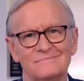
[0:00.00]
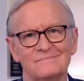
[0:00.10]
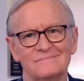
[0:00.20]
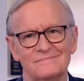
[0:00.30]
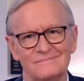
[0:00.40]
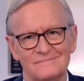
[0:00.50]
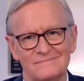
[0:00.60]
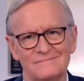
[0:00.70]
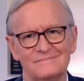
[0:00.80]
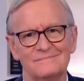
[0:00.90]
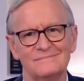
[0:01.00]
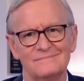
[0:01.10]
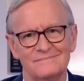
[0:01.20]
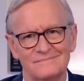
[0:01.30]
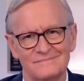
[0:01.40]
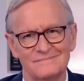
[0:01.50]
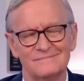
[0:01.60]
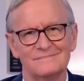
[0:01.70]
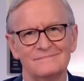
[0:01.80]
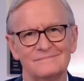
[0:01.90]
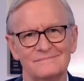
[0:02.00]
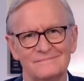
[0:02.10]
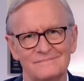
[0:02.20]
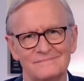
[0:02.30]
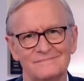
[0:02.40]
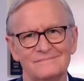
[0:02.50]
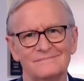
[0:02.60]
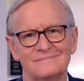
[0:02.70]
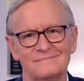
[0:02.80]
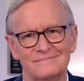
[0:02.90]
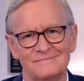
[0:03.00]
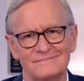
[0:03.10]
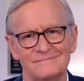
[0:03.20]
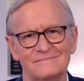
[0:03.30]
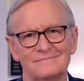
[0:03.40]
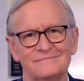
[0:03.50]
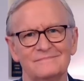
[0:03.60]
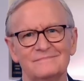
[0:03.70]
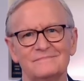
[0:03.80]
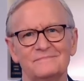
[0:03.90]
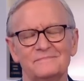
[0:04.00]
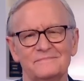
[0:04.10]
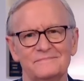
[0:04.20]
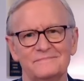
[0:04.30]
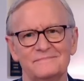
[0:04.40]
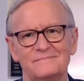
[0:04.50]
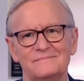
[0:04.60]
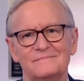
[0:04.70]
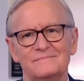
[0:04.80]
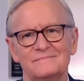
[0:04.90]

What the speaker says: (silent)